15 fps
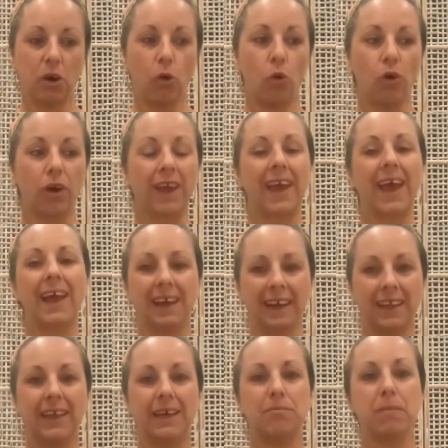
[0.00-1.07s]

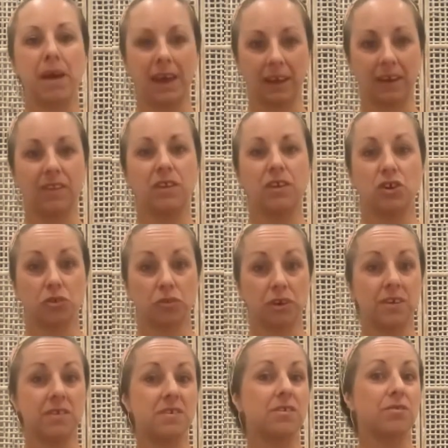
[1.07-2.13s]
organically make the
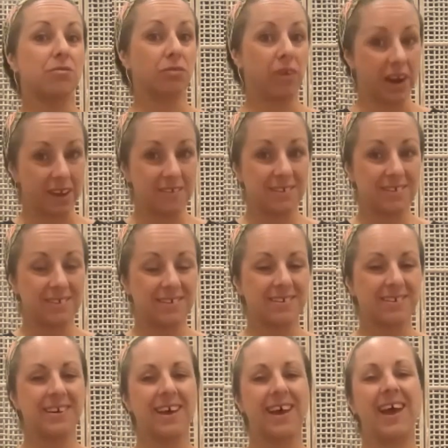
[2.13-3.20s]
choice to
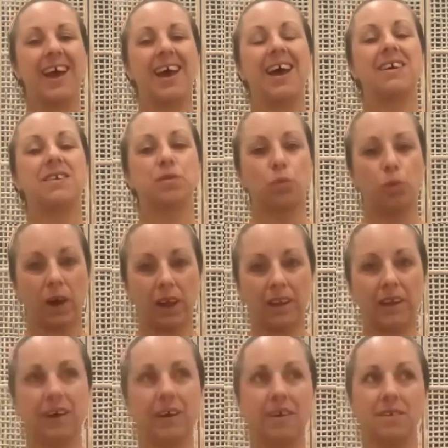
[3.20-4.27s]
rest, as
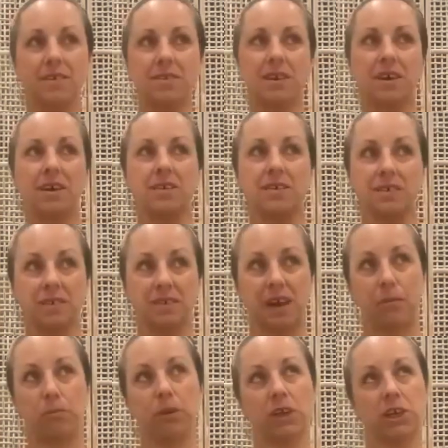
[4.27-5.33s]
well as
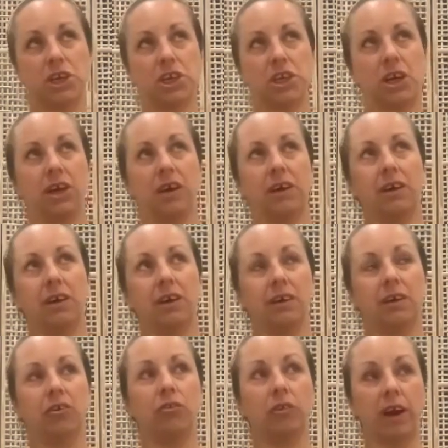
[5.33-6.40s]
establish
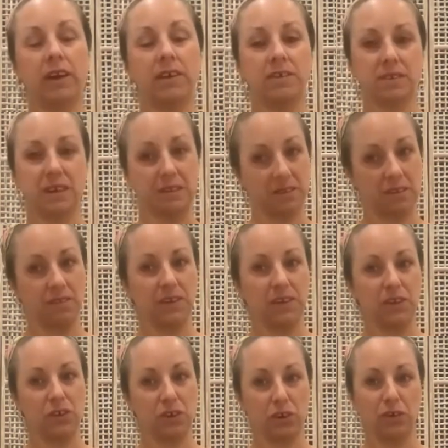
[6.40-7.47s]
a greater sense of
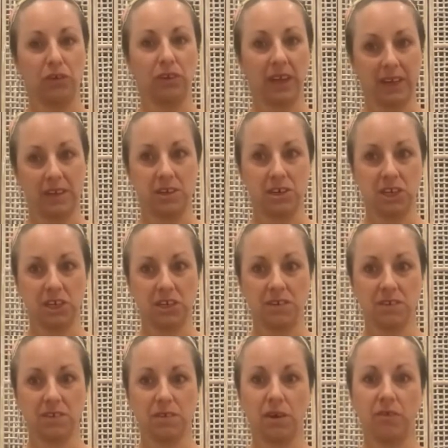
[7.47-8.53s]
internal energy.
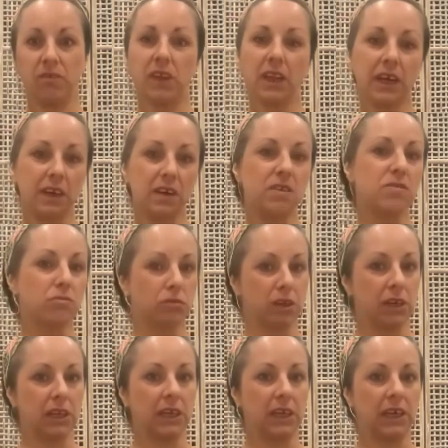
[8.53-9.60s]
So I feel like it's
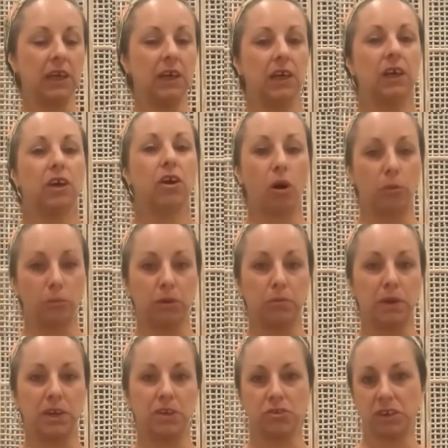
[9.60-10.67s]
really
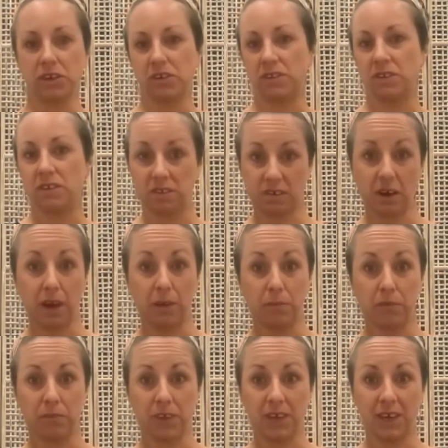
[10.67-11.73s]
complementary to this time
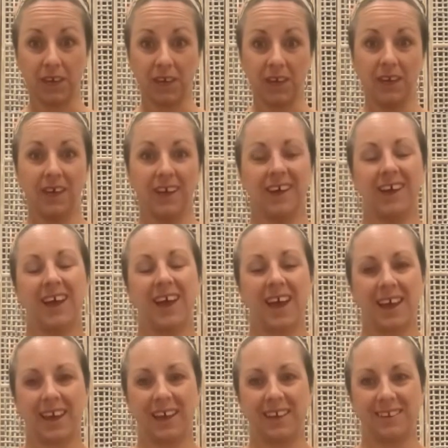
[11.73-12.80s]
of year
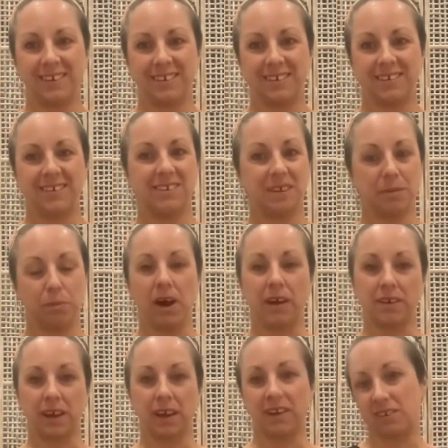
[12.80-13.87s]
and to the
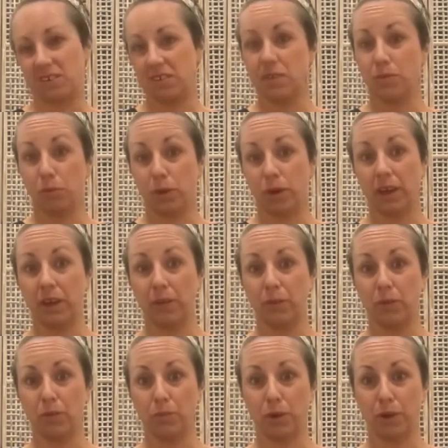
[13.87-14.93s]
practice and to working
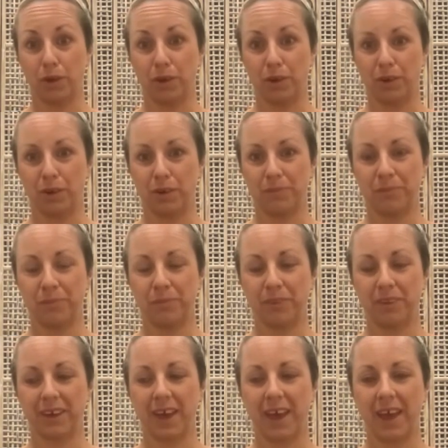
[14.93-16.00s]
with burdock.
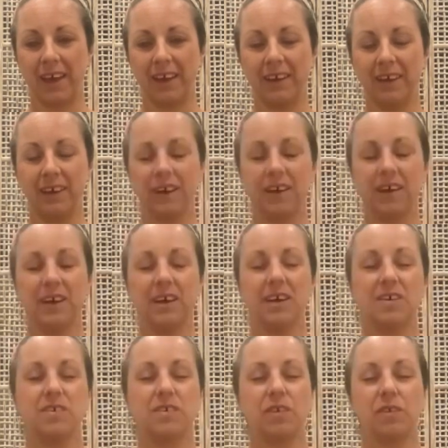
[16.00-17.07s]
Okay,
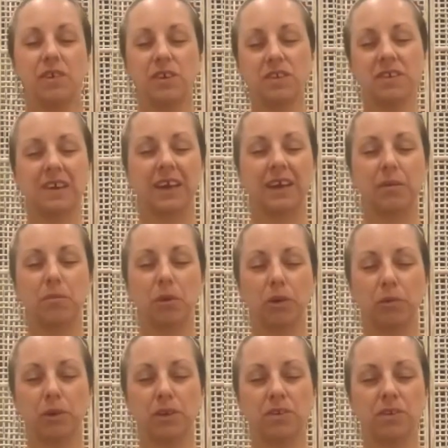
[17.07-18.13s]
so if you just take a
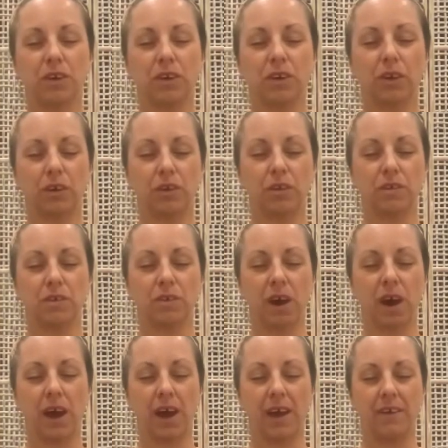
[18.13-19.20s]
moment to close your
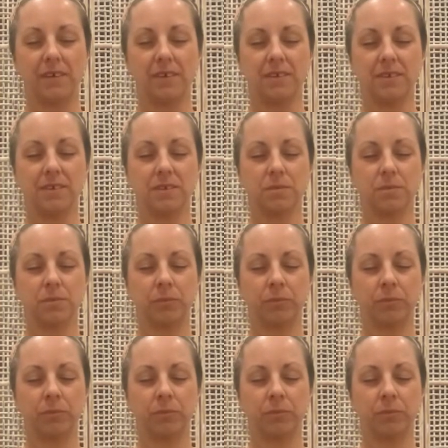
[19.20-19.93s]
eyes